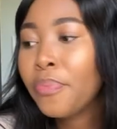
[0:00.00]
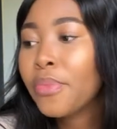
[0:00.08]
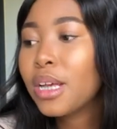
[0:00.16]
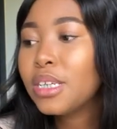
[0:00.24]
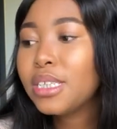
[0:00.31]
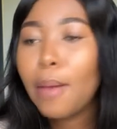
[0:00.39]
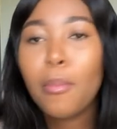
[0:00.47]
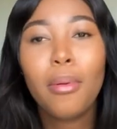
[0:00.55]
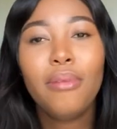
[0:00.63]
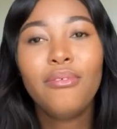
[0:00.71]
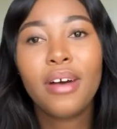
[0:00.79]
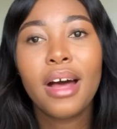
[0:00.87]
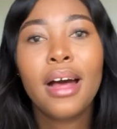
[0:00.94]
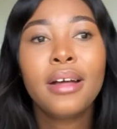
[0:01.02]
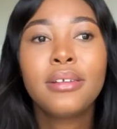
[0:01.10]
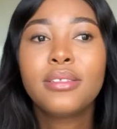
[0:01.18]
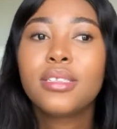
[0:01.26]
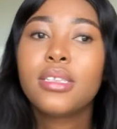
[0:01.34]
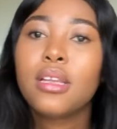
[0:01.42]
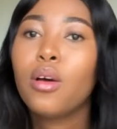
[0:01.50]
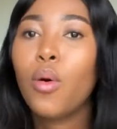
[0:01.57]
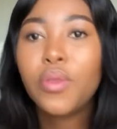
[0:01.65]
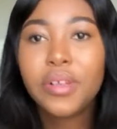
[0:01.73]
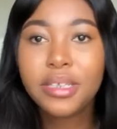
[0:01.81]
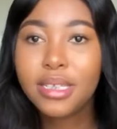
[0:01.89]
Sharp all
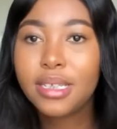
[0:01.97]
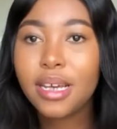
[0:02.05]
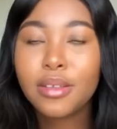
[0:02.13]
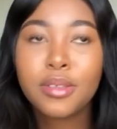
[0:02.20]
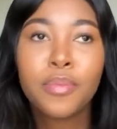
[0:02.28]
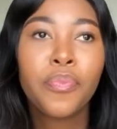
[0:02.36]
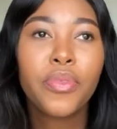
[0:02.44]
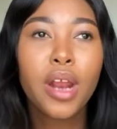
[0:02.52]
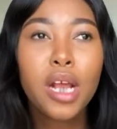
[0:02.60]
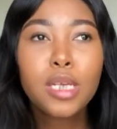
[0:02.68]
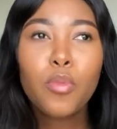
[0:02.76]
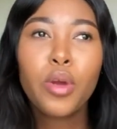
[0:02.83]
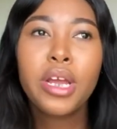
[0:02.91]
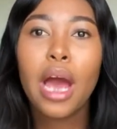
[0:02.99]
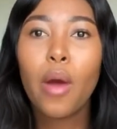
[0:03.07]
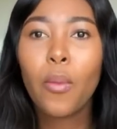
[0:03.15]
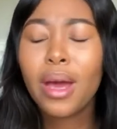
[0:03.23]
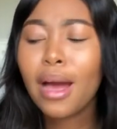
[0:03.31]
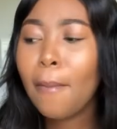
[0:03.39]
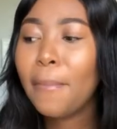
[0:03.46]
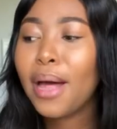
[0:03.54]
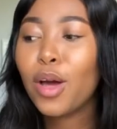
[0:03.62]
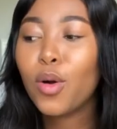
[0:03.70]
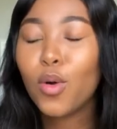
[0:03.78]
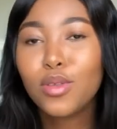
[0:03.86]
the details. The next morning I wake up, I
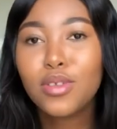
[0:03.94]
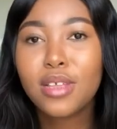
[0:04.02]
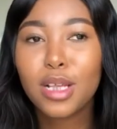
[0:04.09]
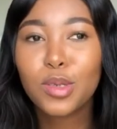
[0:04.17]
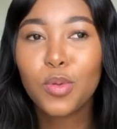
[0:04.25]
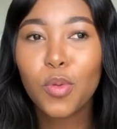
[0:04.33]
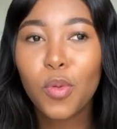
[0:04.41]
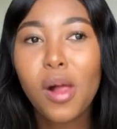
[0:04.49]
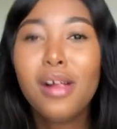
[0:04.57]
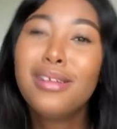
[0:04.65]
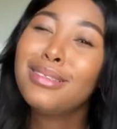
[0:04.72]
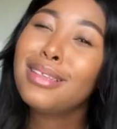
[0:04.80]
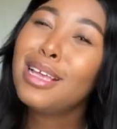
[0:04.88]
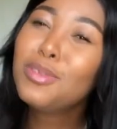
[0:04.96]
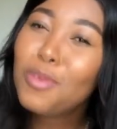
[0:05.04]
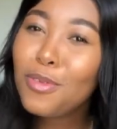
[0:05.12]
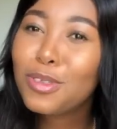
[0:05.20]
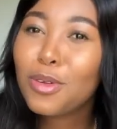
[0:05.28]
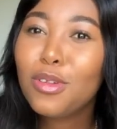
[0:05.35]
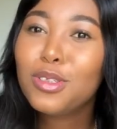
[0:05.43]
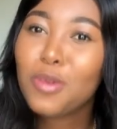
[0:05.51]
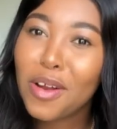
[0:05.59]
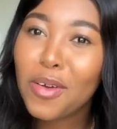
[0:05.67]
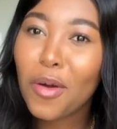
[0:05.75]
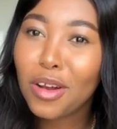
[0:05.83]
go to that school. That school is called Tony
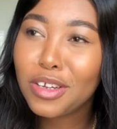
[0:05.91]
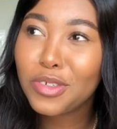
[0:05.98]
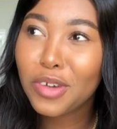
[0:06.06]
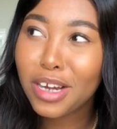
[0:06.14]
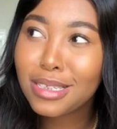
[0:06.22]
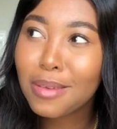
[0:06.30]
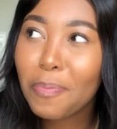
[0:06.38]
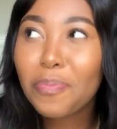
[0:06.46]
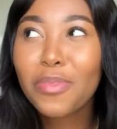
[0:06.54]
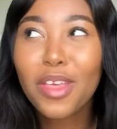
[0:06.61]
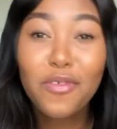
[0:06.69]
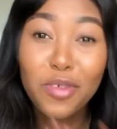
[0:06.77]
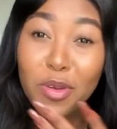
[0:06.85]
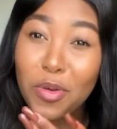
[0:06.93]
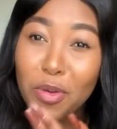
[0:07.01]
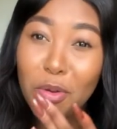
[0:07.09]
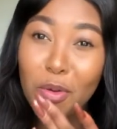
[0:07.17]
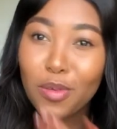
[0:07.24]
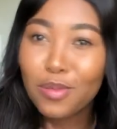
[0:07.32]
College, right? If you know, you know.